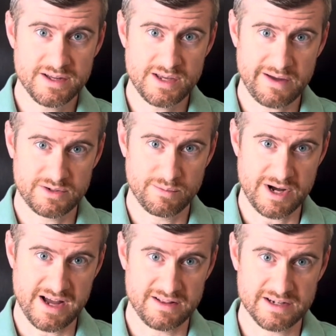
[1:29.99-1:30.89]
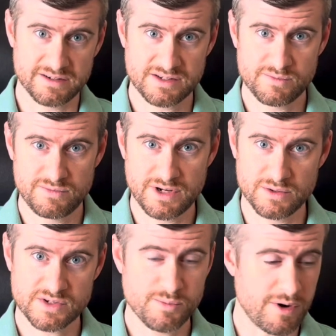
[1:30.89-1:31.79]
You have to buy like
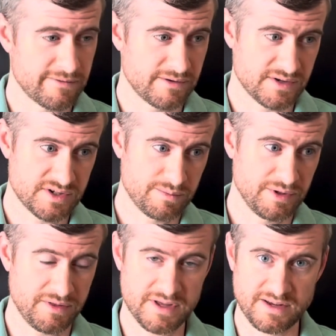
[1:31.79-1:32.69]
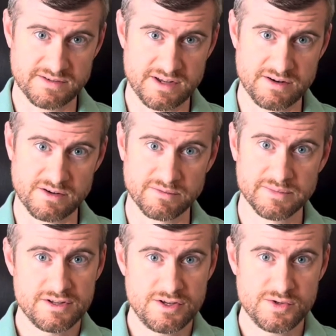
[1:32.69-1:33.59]
another small fridge to put things in, or
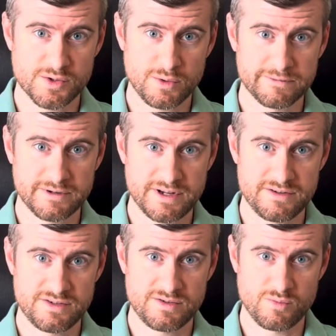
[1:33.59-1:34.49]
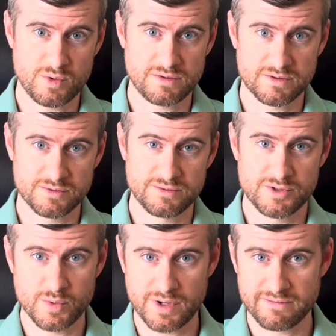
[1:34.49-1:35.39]
use your old fridge, or
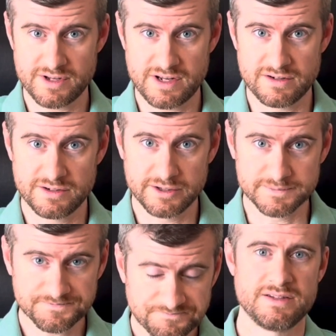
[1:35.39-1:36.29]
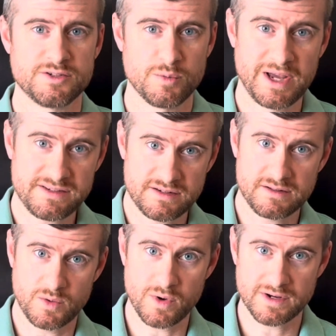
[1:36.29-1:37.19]
do whatever you need to do. And so
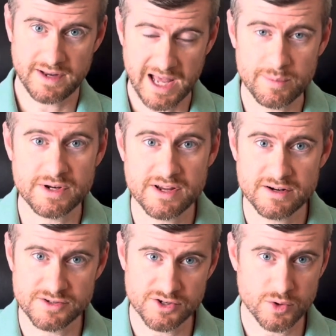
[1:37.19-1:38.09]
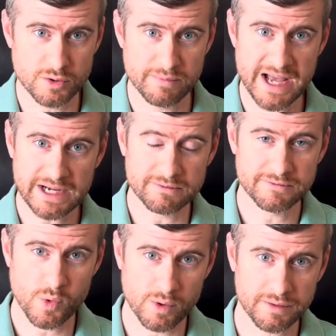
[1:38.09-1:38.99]
basically, what could happen here is you're going back and
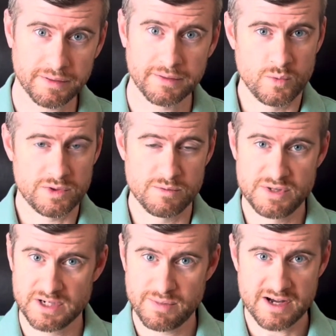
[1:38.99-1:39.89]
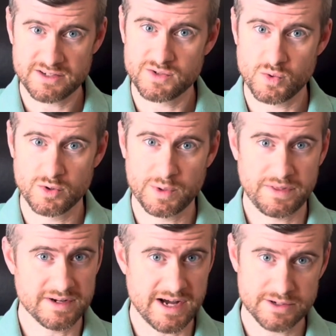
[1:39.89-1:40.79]
forth with the big box store, with
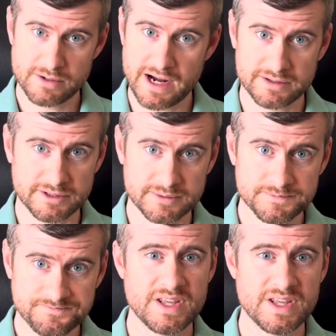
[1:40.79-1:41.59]
the contractor.